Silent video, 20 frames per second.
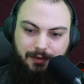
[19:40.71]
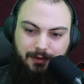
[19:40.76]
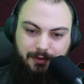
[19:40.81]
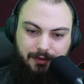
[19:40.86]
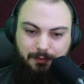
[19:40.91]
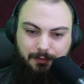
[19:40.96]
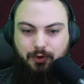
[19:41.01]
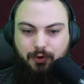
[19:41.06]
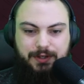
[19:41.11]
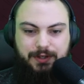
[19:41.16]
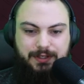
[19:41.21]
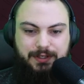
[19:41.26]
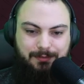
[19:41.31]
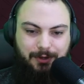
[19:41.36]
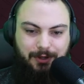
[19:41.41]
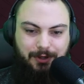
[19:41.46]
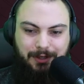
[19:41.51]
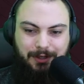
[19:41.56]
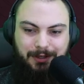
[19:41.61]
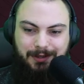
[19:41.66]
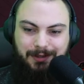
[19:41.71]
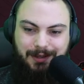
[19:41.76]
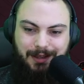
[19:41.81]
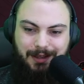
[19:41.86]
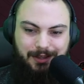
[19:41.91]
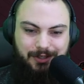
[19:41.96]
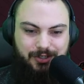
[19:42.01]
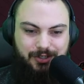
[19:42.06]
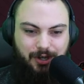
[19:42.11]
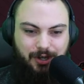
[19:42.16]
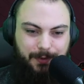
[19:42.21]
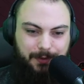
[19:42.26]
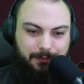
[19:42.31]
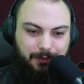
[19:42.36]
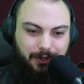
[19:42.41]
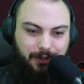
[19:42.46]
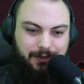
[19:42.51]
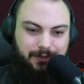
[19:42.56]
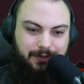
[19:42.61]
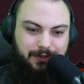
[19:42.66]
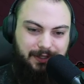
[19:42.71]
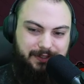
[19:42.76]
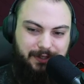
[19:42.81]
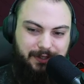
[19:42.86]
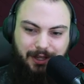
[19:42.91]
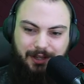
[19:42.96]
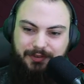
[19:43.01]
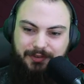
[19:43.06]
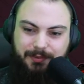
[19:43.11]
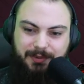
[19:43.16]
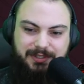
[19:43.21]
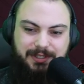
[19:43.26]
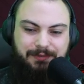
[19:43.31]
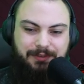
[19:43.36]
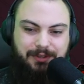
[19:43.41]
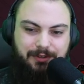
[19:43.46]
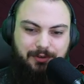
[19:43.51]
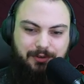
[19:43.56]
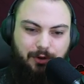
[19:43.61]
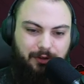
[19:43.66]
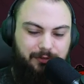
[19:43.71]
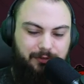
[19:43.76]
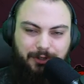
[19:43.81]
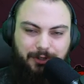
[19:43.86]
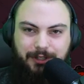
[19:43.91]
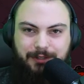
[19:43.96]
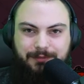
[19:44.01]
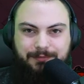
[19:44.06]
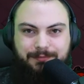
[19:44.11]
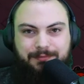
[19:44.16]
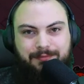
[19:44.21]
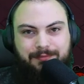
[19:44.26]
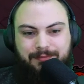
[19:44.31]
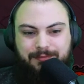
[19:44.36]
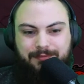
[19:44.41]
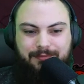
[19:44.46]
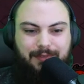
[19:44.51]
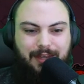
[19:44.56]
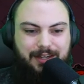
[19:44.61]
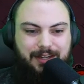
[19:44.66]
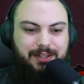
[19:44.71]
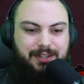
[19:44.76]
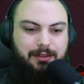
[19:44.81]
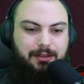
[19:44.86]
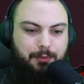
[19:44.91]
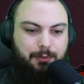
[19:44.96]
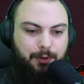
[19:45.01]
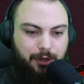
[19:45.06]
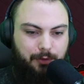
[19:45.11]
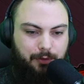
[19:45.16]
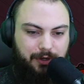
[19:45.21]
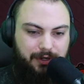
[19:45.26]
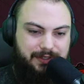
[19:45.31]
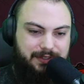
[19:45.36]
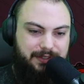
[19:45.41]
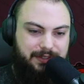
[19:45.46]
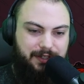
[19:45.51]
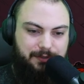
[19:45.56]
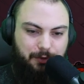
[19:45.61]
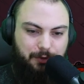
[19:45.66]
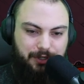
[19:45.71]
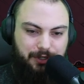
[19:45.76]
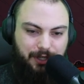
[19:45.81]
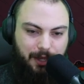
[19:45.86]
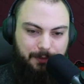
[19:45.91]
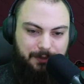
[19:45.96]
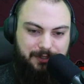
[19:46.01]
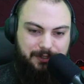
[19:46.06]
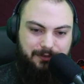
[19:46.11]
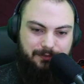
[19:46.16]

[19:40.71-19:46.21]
the poison bullet, and the charming bullet. That's all of them except for the cold bullet. I just like the burning one because it does more damage.